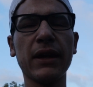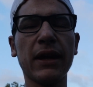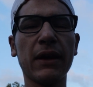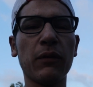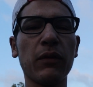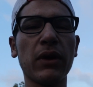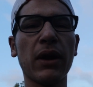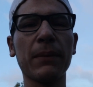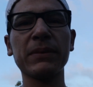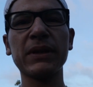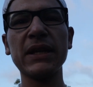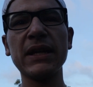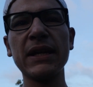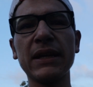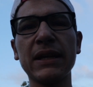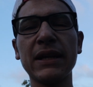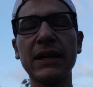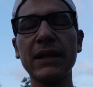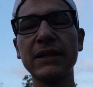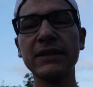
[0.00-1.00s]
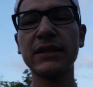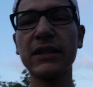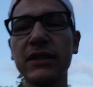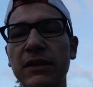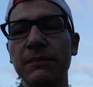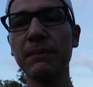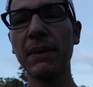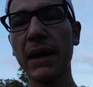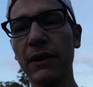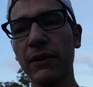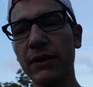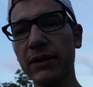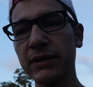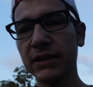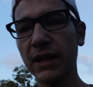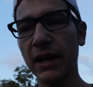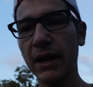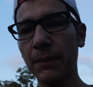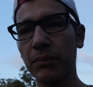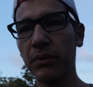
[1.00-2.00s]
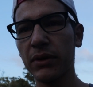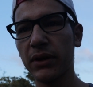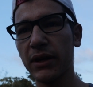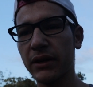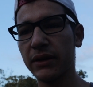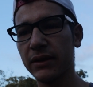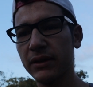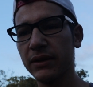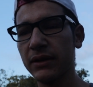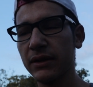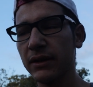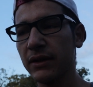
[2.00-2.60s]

And what I'm thinking it is the bearings that I put in,